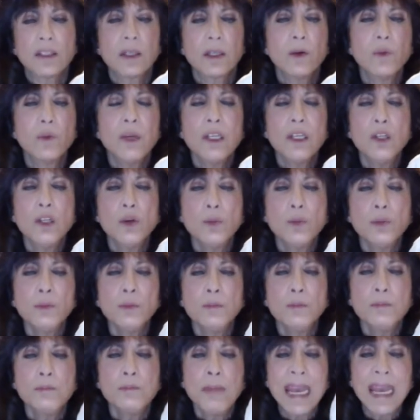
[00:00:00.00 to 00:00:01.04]
So when you
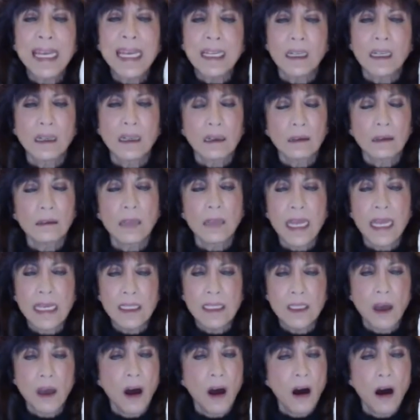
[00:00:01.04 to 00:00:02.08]
make a clay
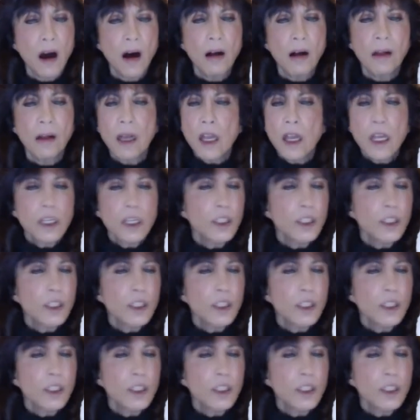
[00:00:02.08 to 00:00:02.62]
doll,